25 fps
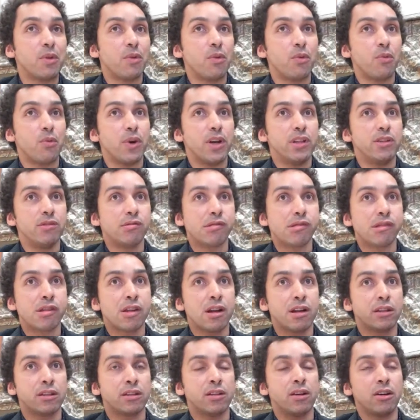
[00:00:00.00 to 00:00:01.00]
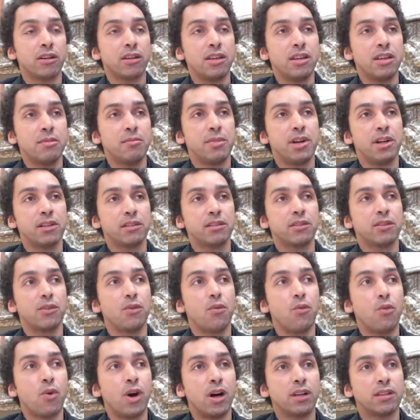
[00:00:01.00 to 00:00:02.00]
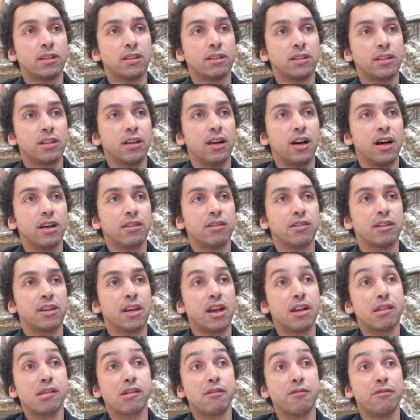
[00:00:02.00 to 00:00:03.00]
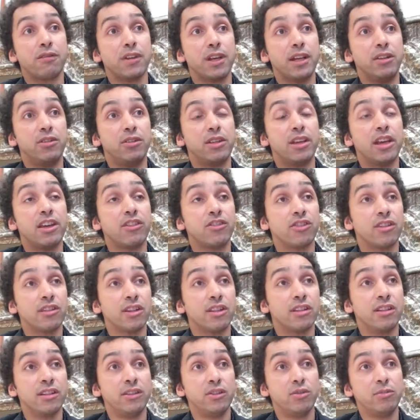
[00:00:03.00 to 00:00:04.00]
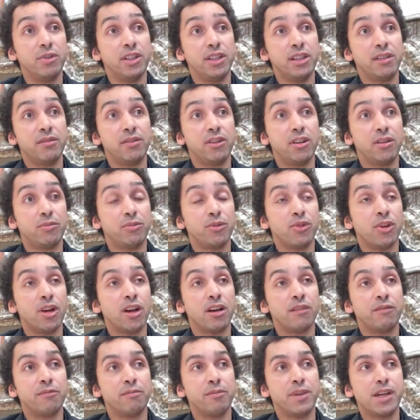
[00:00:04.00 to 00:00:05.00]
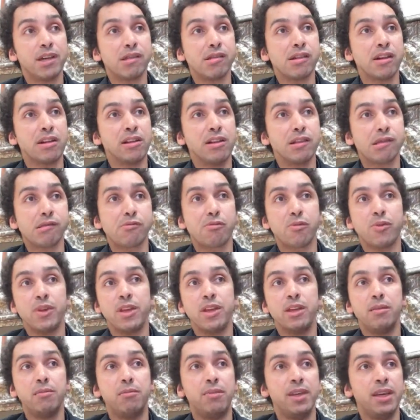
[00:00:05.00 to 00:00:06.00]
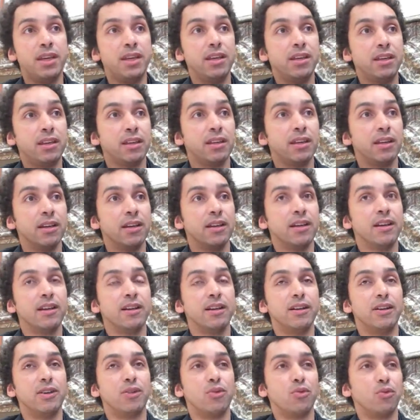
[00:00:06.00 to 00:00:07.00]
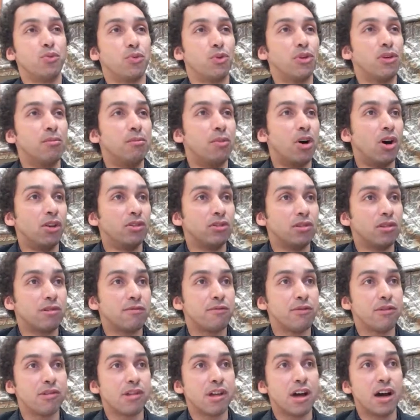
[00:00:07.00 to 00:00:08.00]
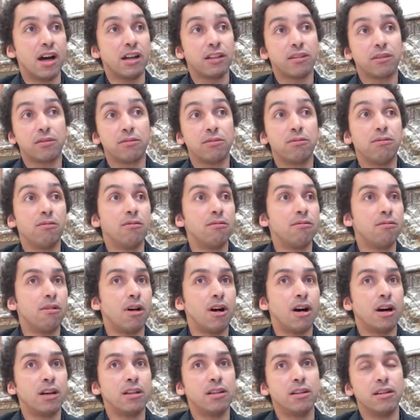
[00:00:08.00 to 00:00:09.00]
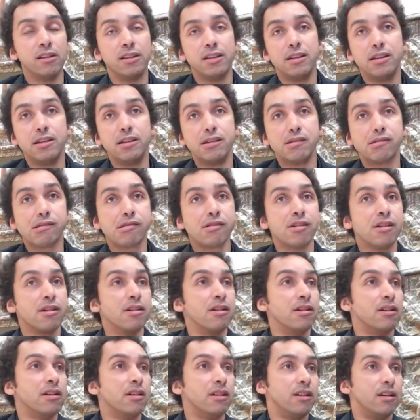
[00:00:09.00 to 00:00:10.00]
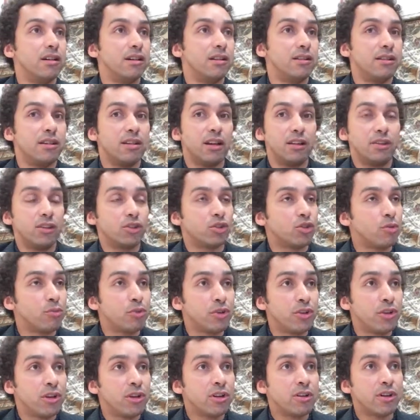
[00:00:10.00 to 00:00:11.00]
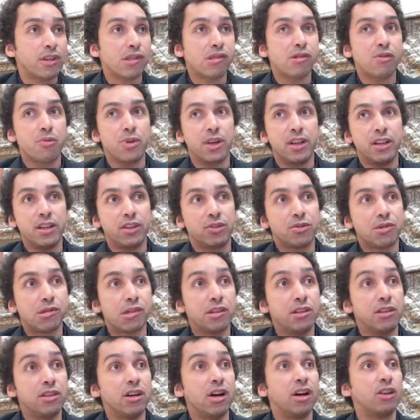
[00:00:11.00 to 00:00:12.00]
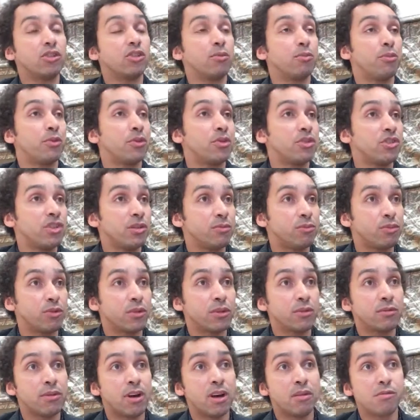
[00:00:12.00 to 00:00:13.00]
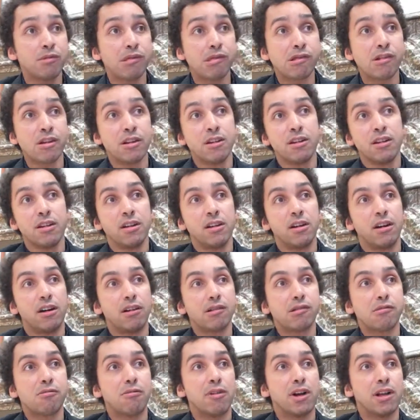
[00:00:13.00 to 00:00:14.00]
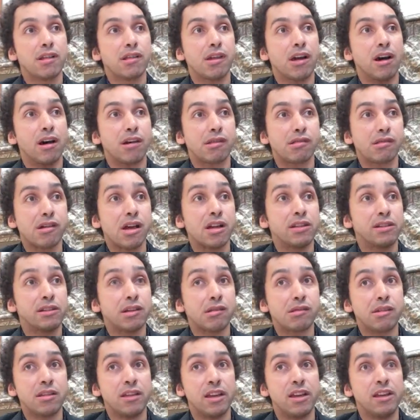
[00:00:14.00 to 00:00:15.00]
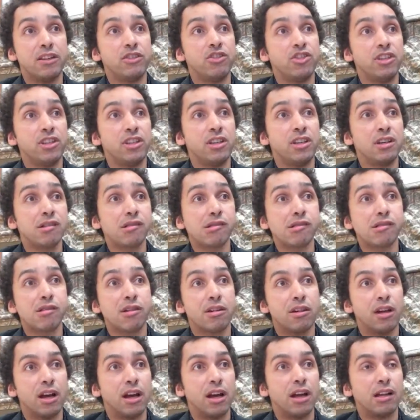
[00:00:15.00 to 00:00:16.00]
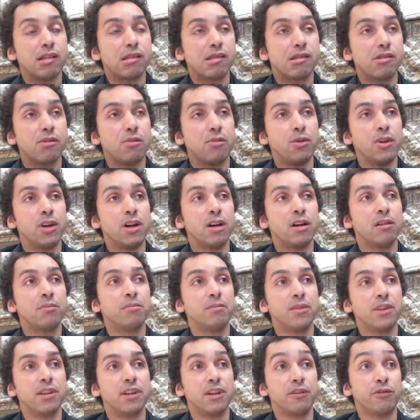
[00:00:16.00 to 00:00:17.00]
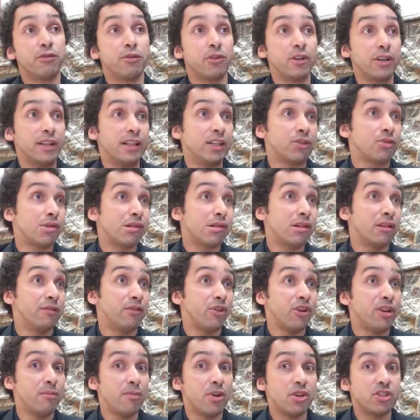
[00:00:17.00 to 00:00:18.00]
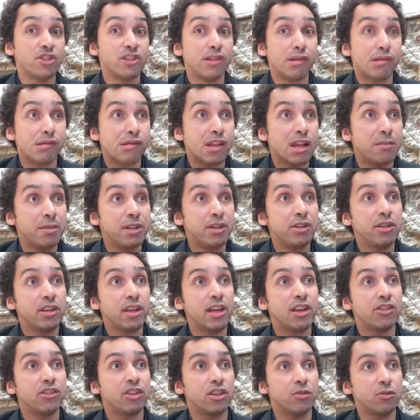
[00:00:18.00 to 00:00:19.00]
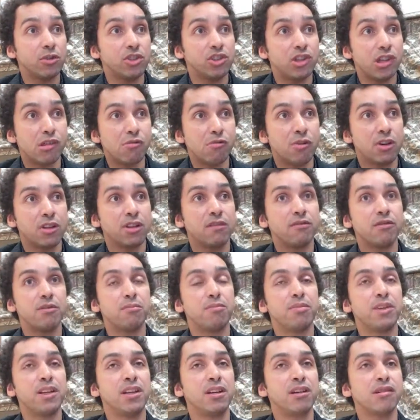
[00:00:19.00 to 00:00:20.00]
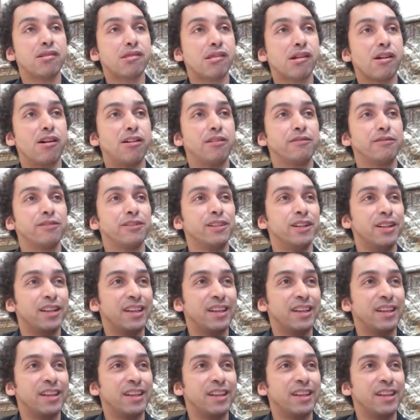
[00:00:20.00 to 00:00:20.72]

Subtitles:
when you start talking about what are the kinds of education that need to be developed, you have basically three big role models for that. One is an entrepreneur, and so we're interested in entrepreneurship programs. Other ones are scientists and engineers, and so we are therefore interested very much in STEM education, which is one of the pillars of